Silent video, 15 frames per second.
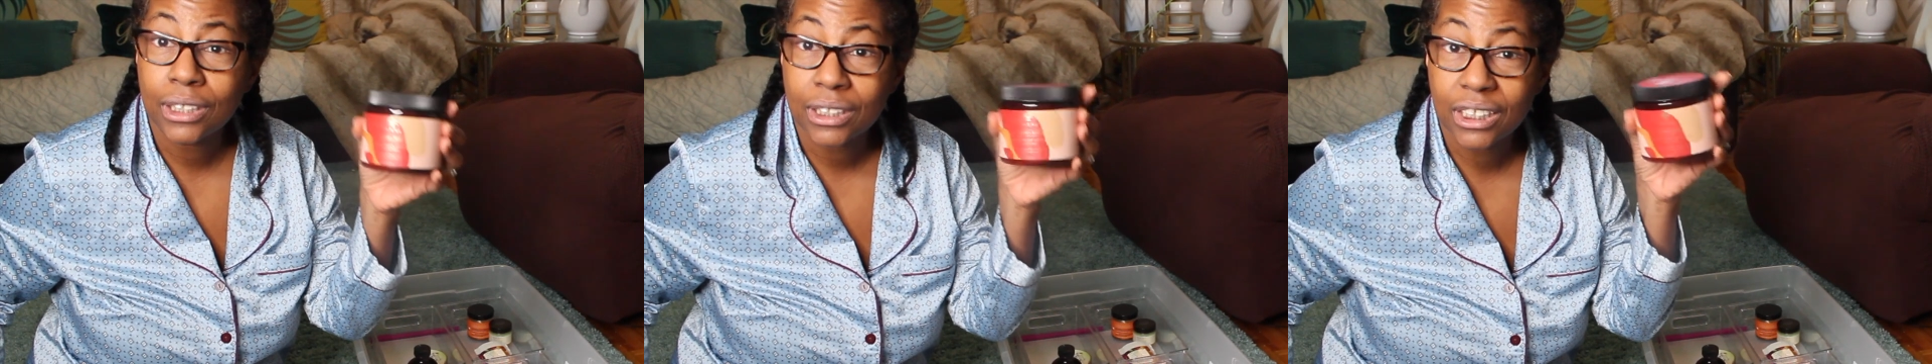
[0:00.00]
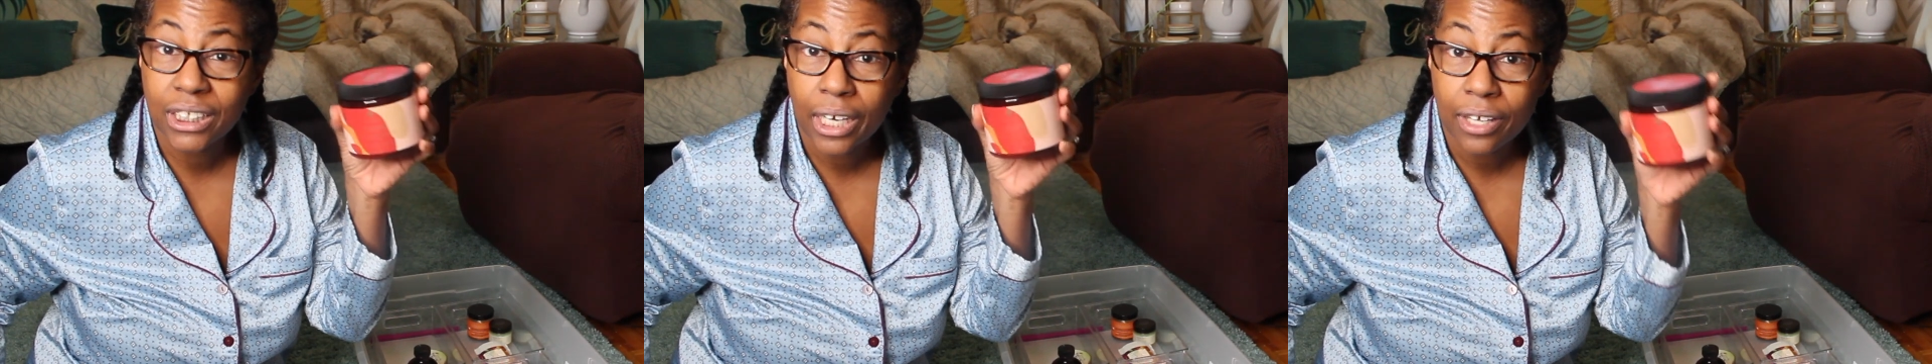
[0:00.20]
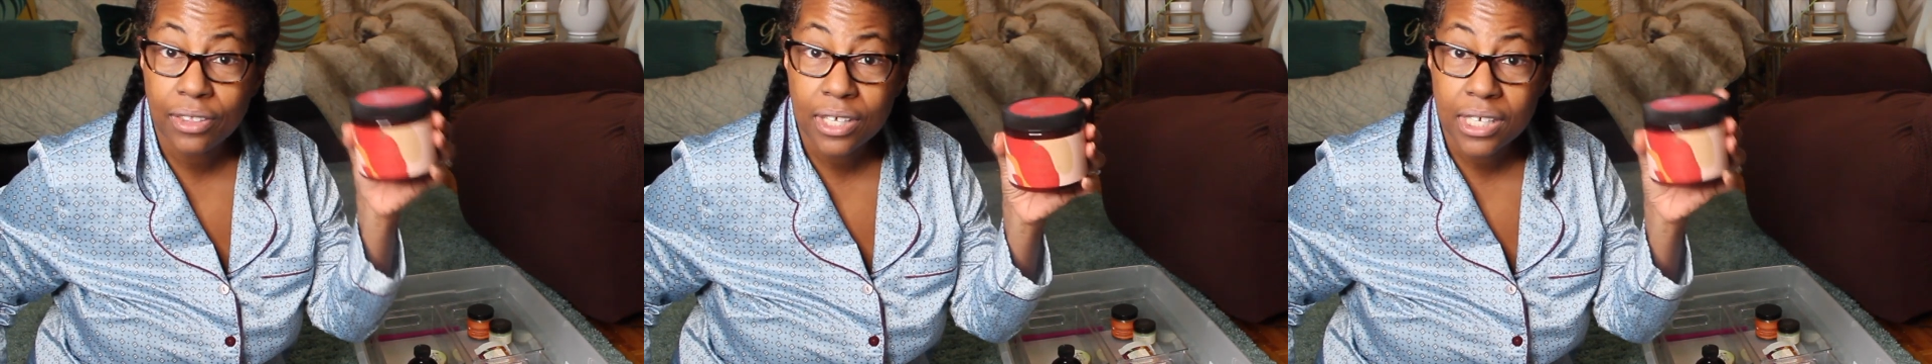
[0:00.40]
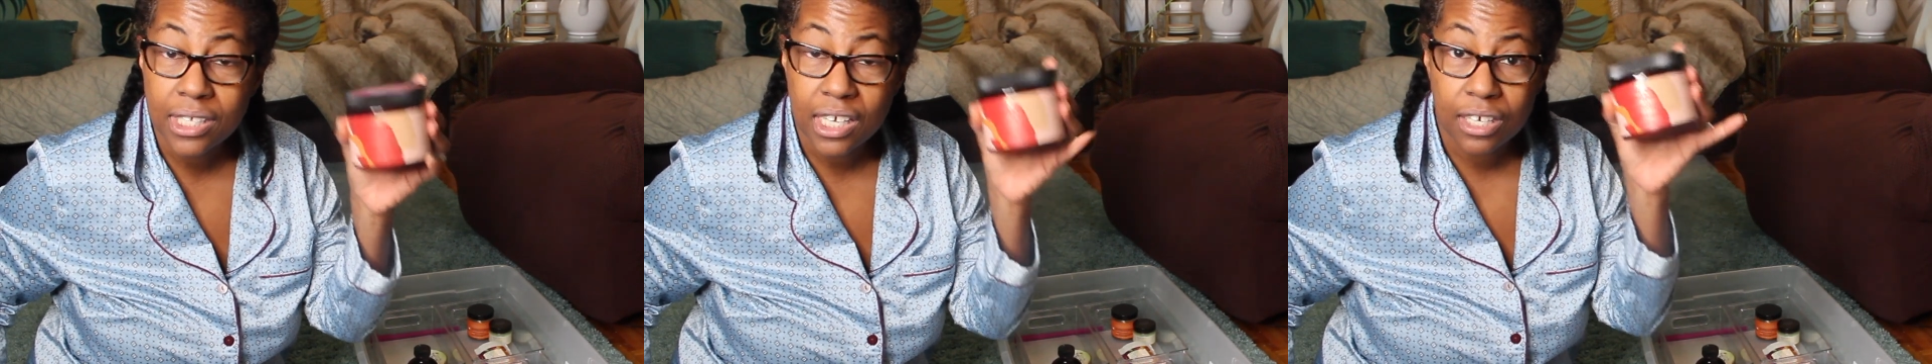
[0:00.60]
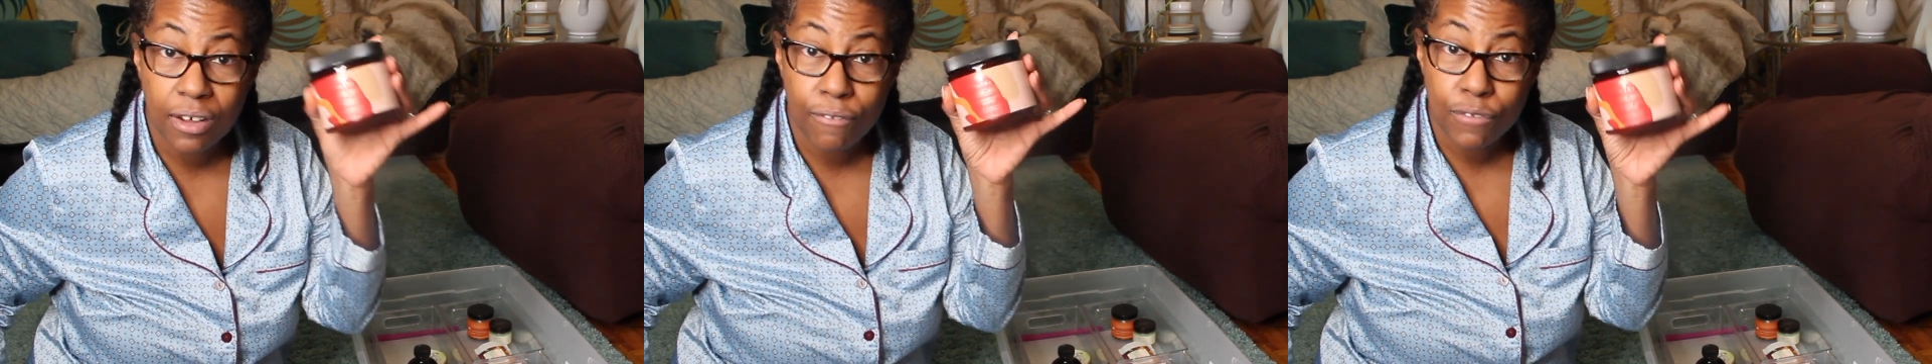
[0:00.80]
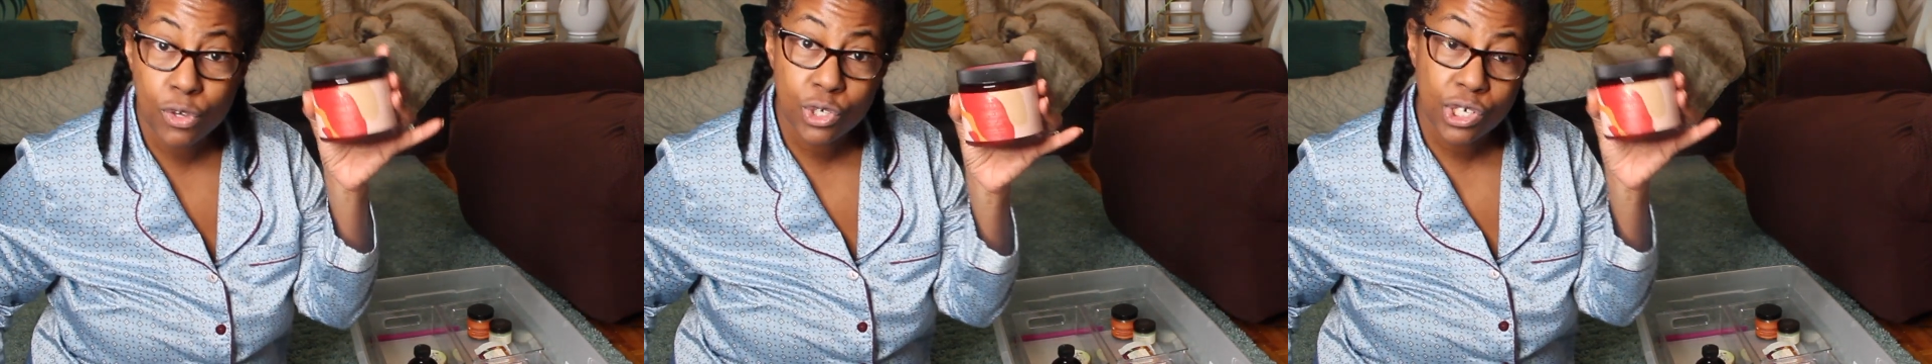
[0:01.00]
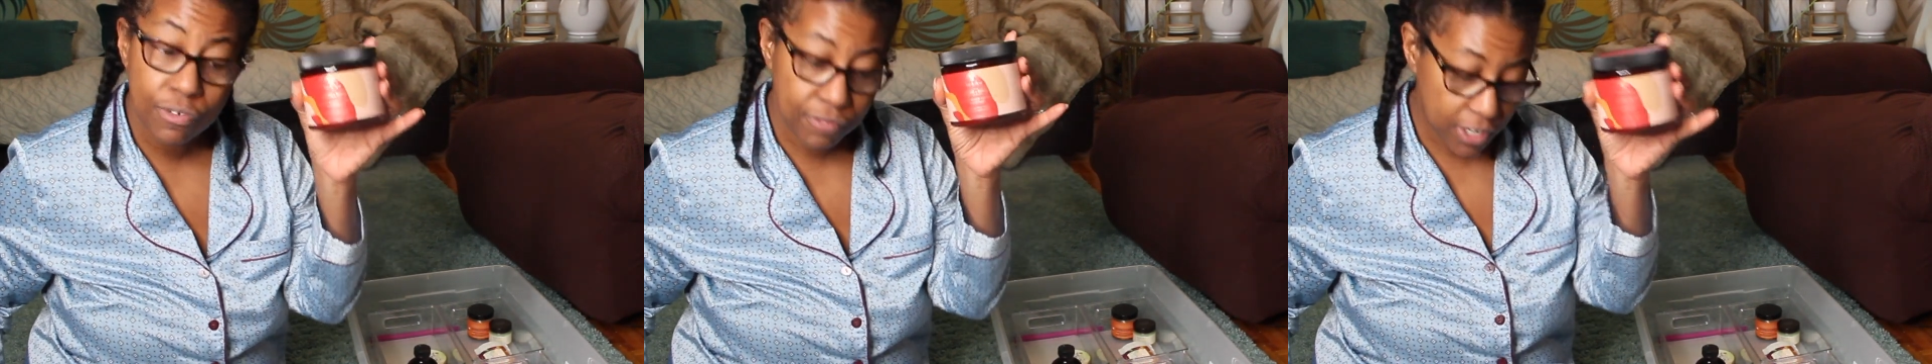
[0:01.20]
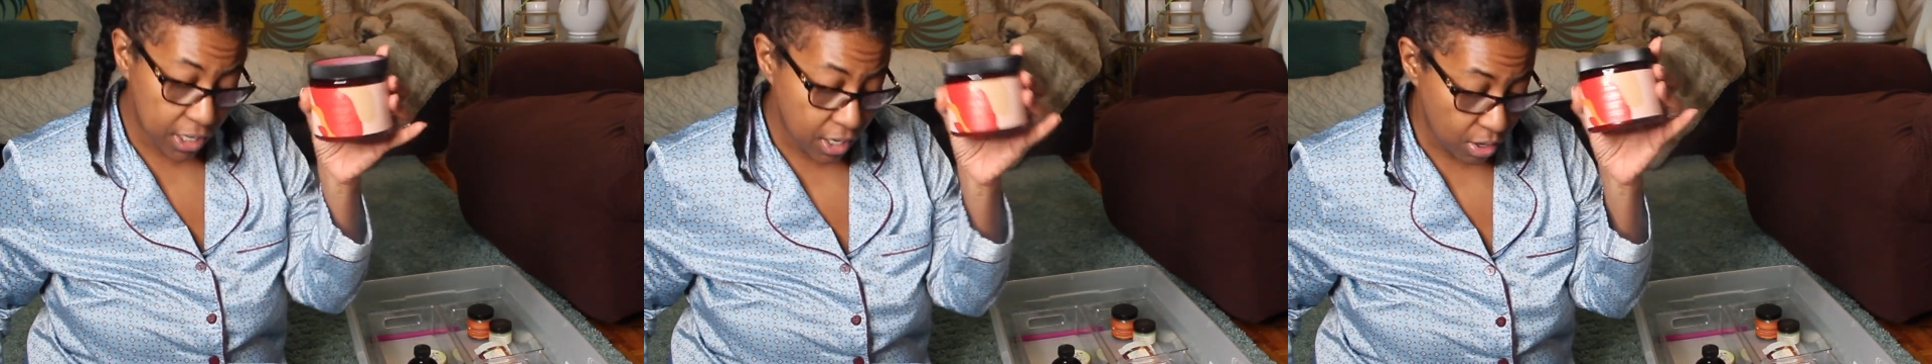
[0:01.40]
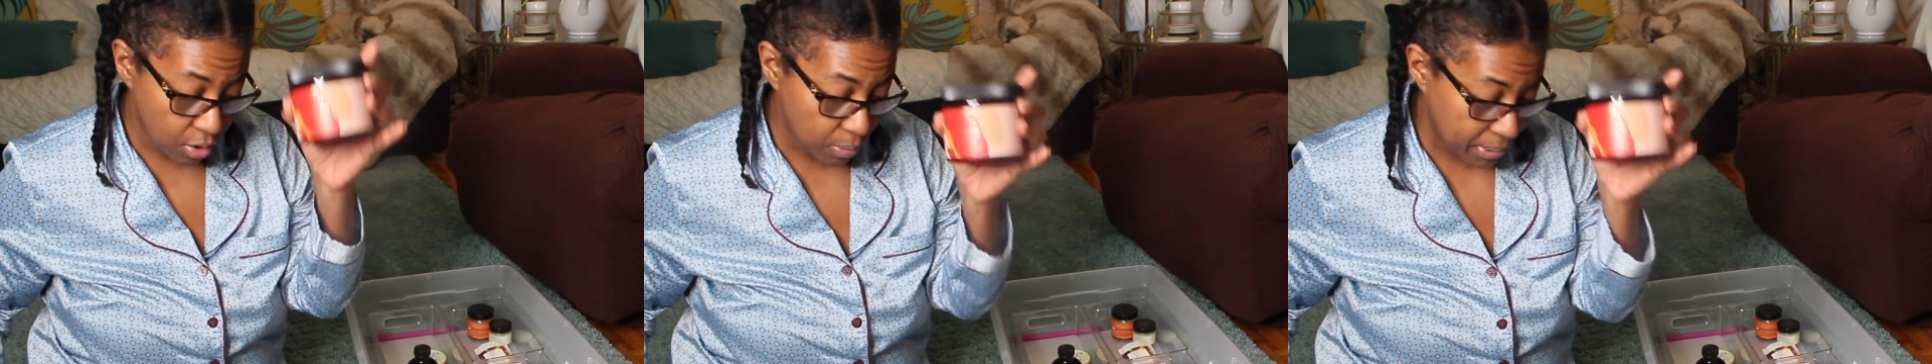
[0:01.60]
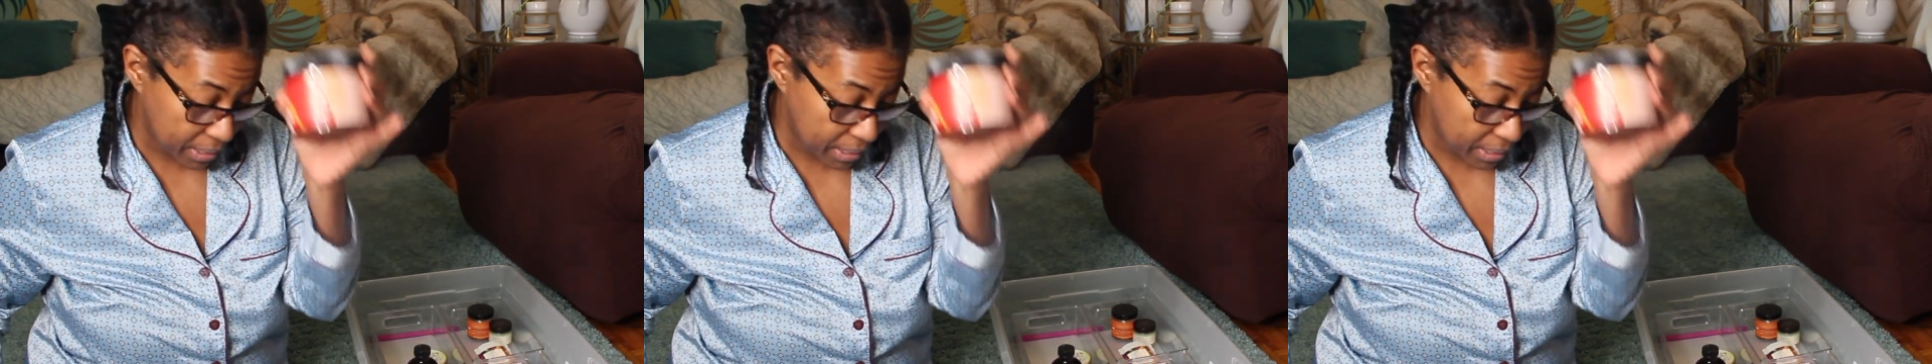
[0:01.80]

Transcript: to share this in a future video,